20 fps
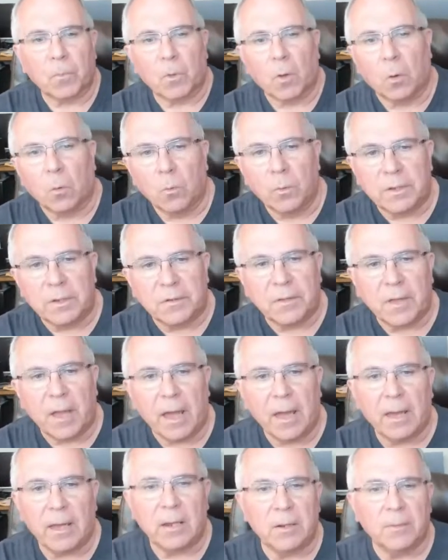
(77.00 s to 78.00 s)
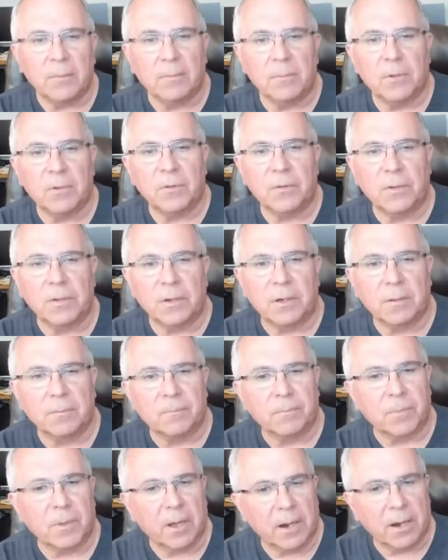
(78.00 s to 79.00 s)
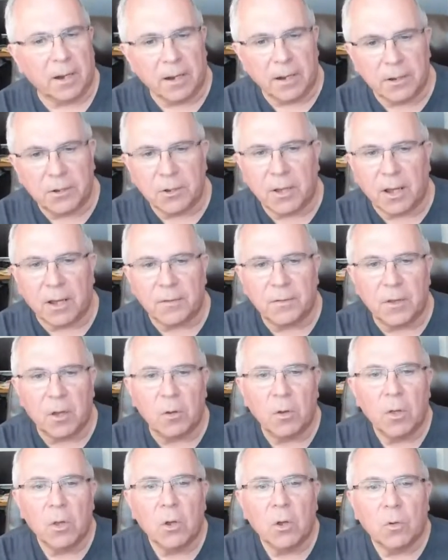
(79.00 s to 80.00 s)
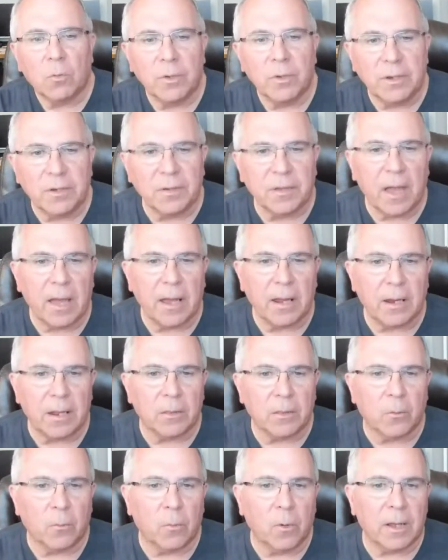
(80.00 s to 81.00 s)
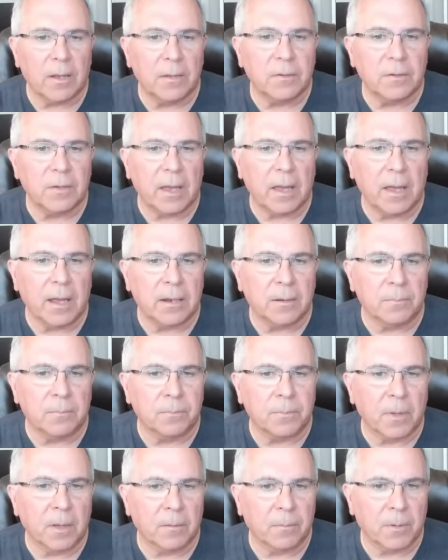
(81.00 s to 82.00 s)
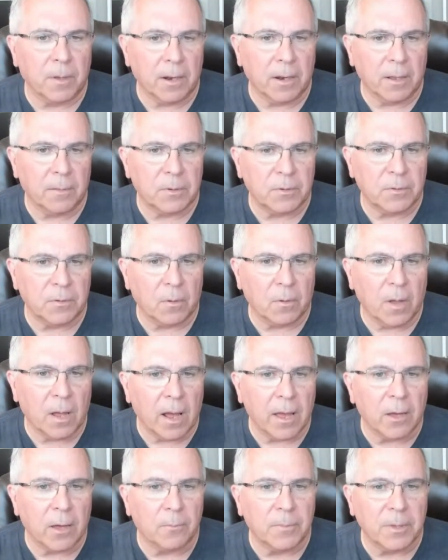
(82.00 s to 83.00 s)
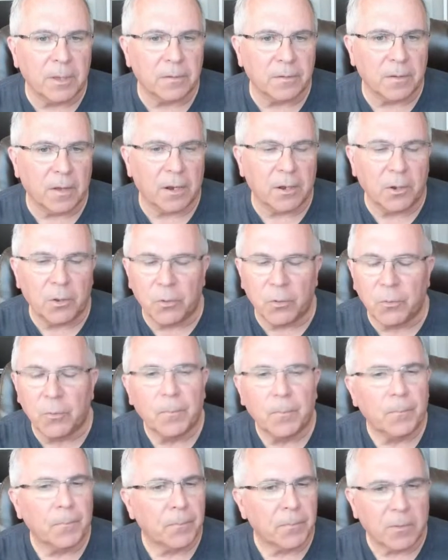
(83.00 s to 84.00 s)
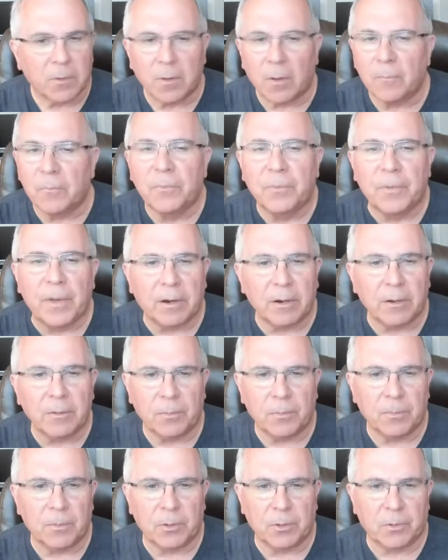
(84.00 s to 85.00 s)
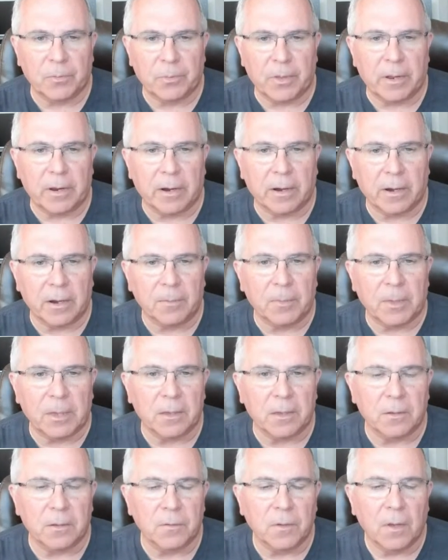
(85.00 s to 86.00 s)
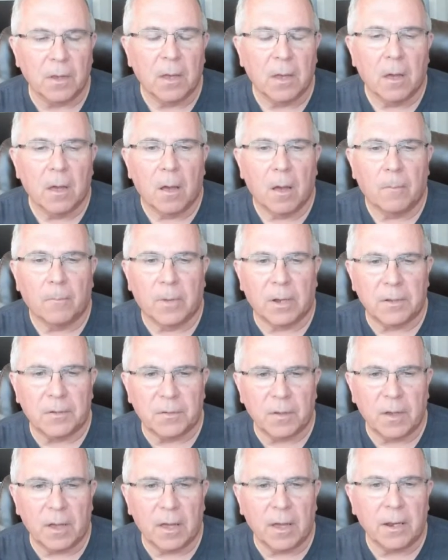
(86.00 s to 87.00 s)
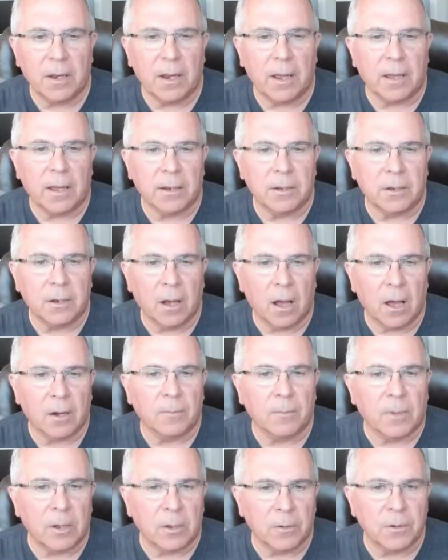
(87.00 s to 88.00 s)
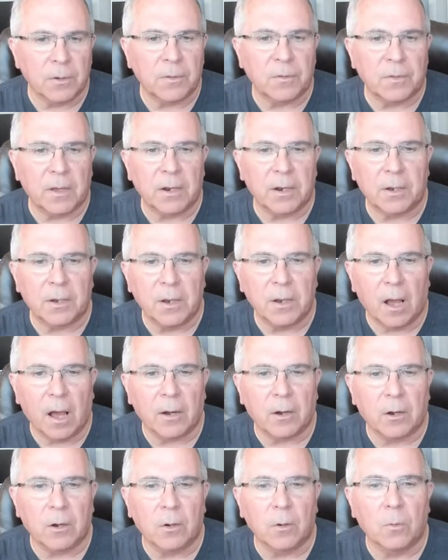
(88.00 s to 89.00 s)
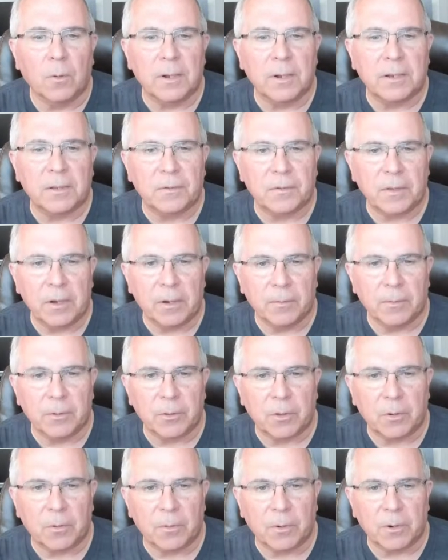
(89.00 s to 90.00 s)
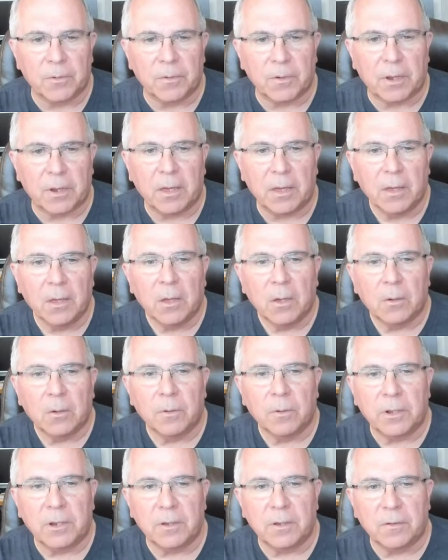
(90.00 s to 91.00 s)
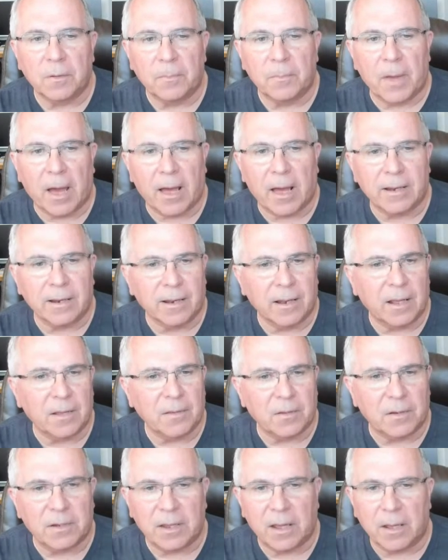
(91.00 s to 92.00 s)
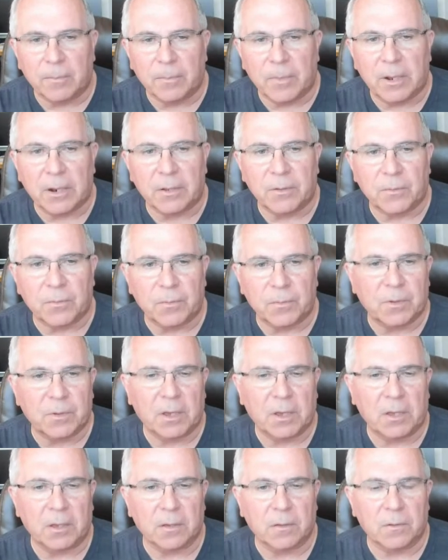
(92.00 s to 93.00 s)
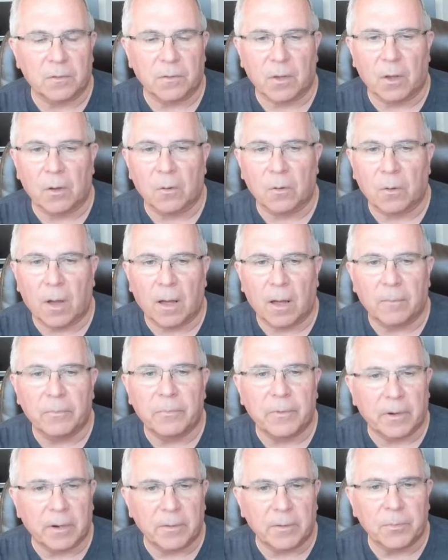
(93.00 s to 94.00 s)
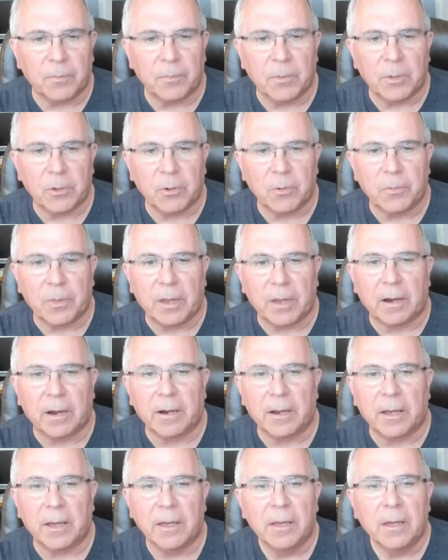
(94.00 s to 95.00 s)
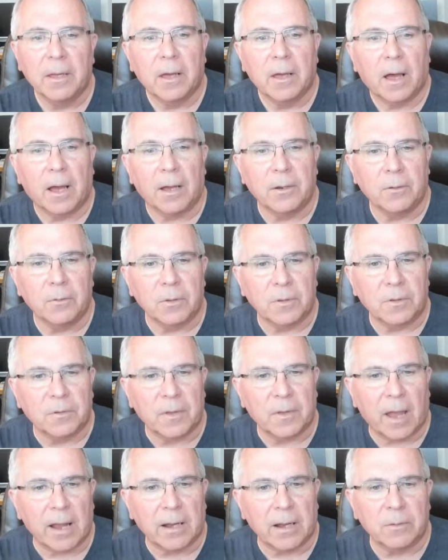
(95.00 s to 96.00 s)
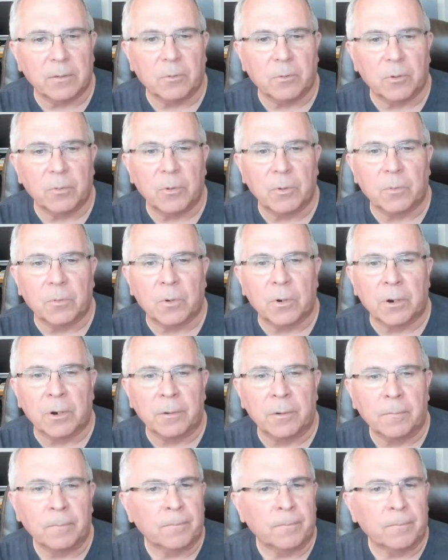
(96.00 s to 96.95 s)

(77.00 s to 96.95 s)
we stayed, just to kind of let you guys know, we stayed in the west end of Columbus, Ohio, because I'm very familiar with the area because my son and daughter, my oldest son and daughter, went to Cedarville University, which is about less than 10 minutes from Xenia. So I'm very familiar with the area. I knew exactly where we were.